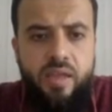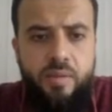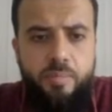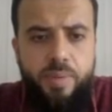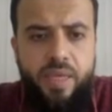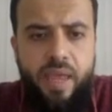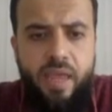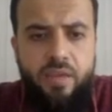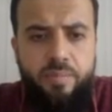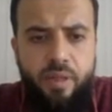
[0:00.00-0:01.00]
Be
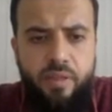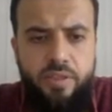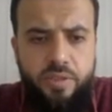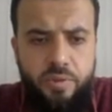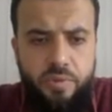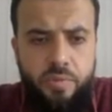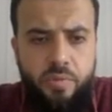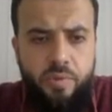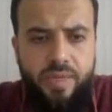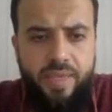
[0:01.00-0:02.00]
able
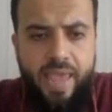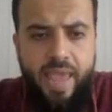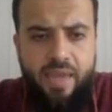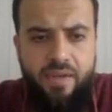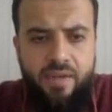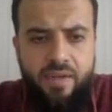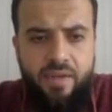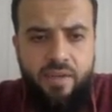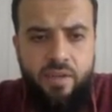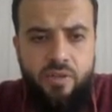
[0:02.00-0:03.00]
to, can.
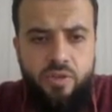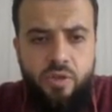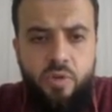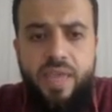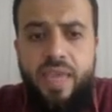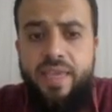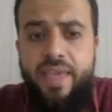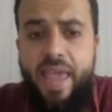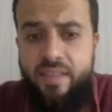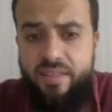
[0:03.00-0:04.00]
So they
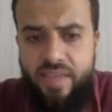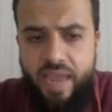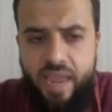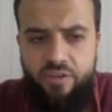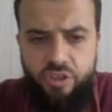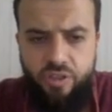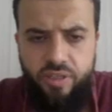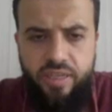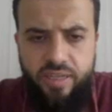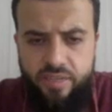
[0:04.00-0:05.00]
can't
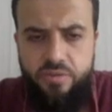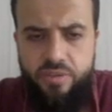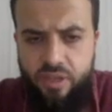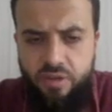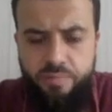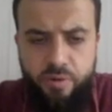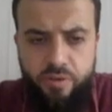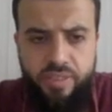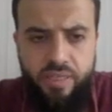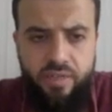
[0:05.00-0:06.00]
actually get to see in
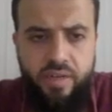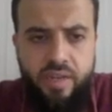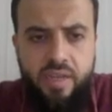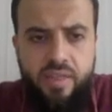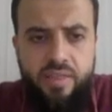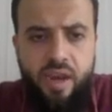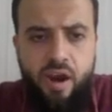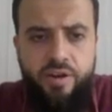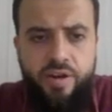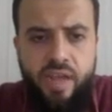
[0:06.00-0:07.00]
person. They
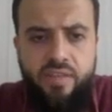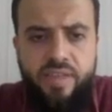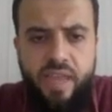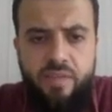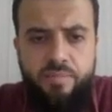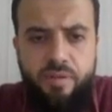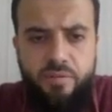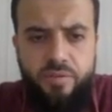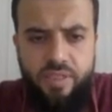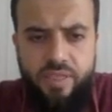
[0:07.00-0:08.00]
are not
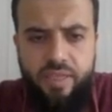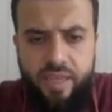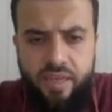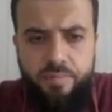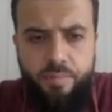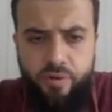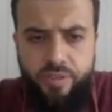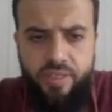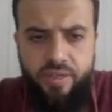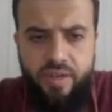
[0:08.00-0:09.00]
able to see in
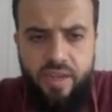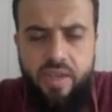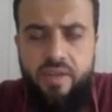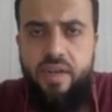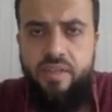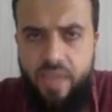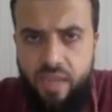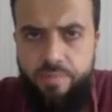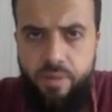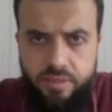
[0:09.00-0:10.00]
person. Not
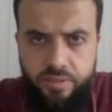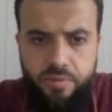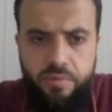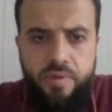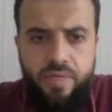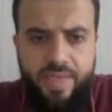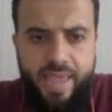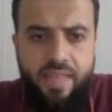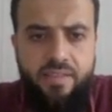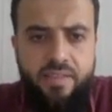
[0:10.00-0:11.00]
able to,
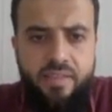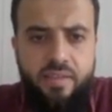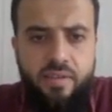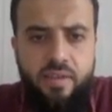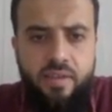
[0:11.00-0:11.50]
can't.